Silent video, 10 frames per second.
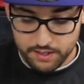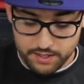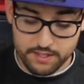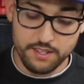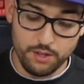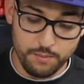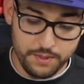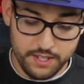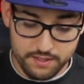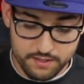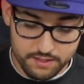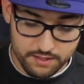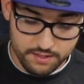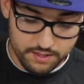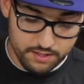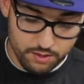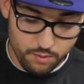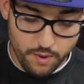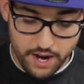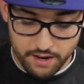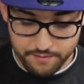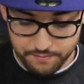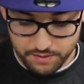this little piece, this little wire.